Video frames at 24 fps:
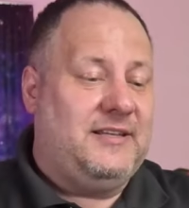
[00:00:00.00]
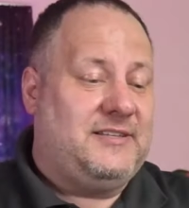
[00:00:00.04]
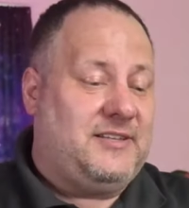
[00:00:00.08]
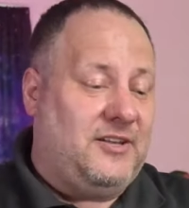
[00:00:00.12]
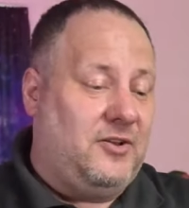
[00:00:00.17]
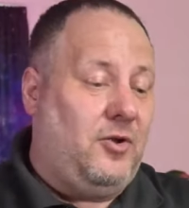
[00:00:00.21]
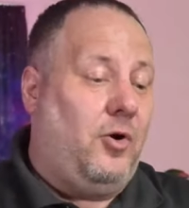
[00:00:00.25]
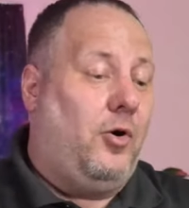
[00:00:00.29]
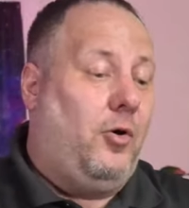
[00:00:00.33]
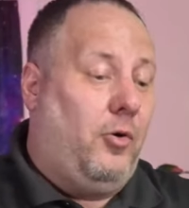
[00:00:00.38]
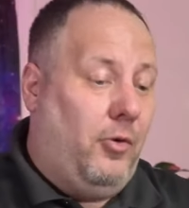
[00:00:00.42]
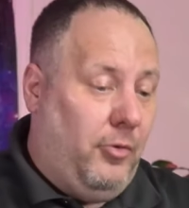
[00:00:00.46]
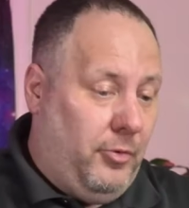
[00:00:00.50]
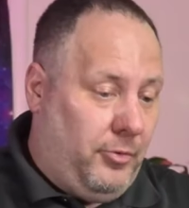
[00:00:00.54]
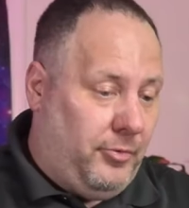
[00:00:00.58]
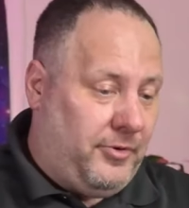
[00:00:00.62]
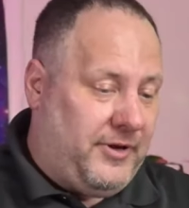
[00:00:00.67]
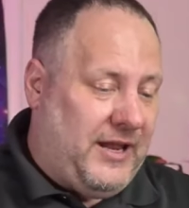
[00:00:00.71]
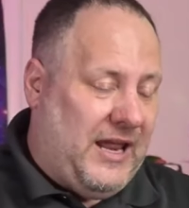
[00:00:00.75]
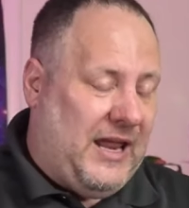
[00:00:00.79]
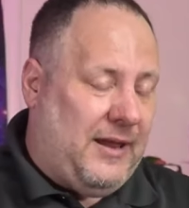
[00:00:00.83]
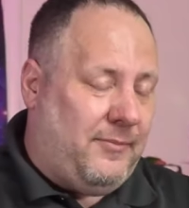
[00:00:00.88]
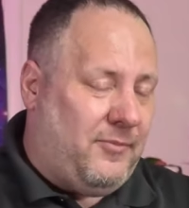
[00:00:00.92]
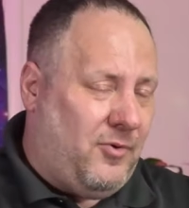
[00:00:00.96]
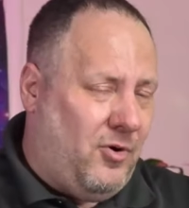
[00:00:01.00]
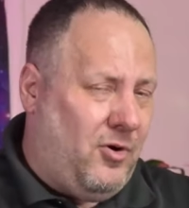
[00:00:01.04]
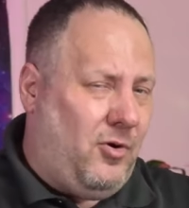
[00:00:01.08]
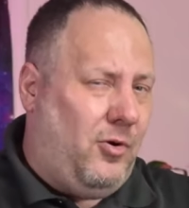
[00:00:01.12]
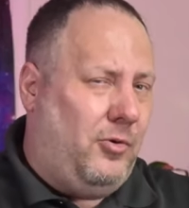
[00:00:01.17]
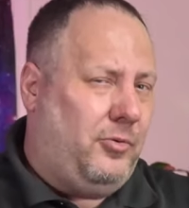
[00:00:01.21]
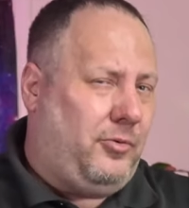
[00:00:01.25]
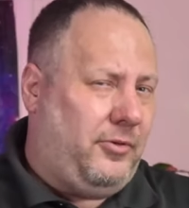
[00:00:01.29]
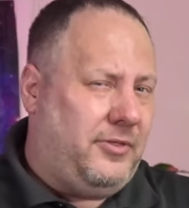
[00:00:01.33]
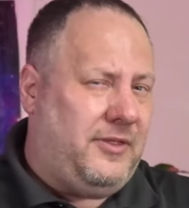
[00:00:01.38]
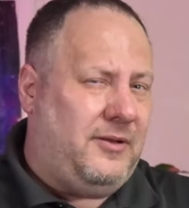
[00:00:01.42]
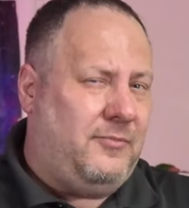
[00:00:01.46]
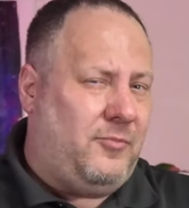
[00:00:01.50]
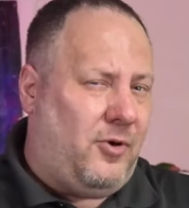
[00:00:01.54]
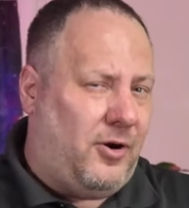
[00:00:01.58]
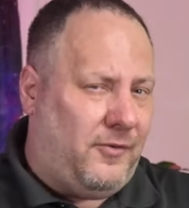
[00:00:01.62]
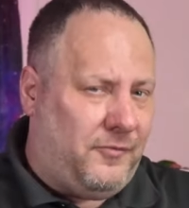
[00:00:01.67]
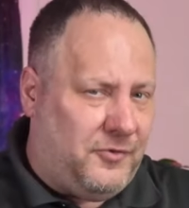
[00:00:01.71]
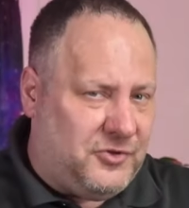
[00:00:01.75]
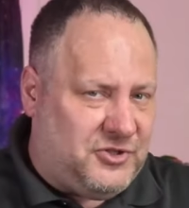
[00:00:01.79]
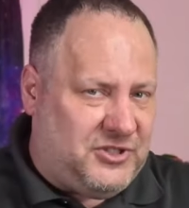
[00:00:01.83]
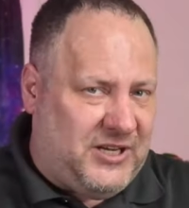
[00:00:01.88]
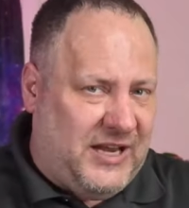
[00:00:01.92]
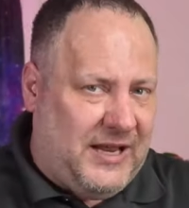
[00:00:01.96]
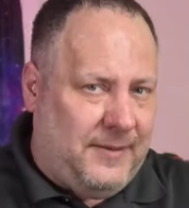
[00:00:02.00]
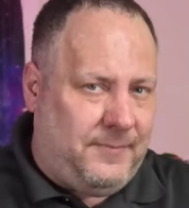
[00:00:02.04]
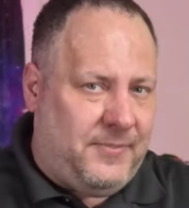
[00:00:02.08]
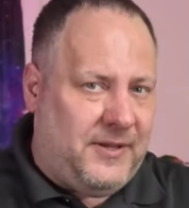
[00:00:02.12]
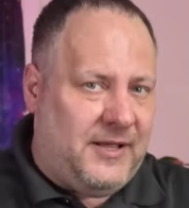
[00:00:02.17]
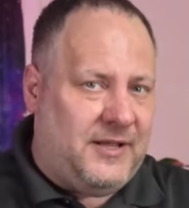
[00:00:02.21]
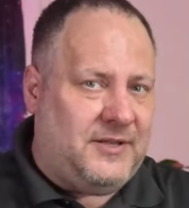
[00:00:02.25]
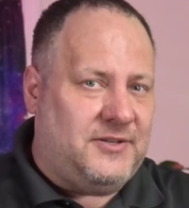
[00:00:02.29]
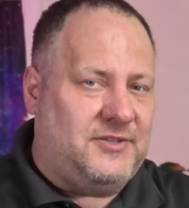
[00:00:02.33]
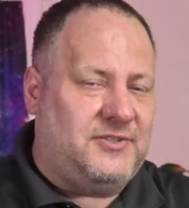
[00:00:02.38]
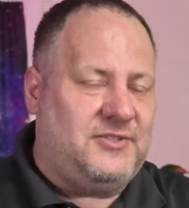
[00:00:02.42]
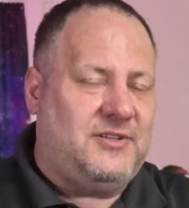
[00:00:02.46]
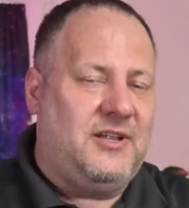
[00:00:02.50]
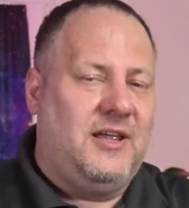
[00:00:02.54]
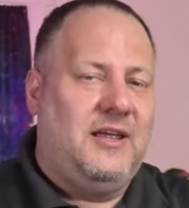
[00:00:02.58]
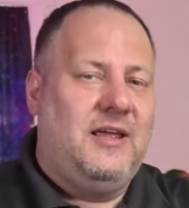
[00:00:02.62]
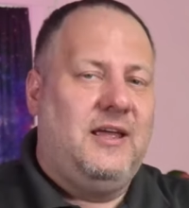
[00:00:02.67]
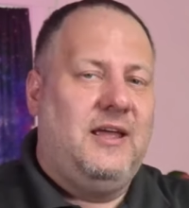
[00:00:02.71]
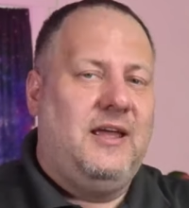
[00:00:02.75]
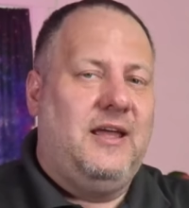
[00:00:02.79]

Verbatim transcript: it's an older game, older than Marvel Champions,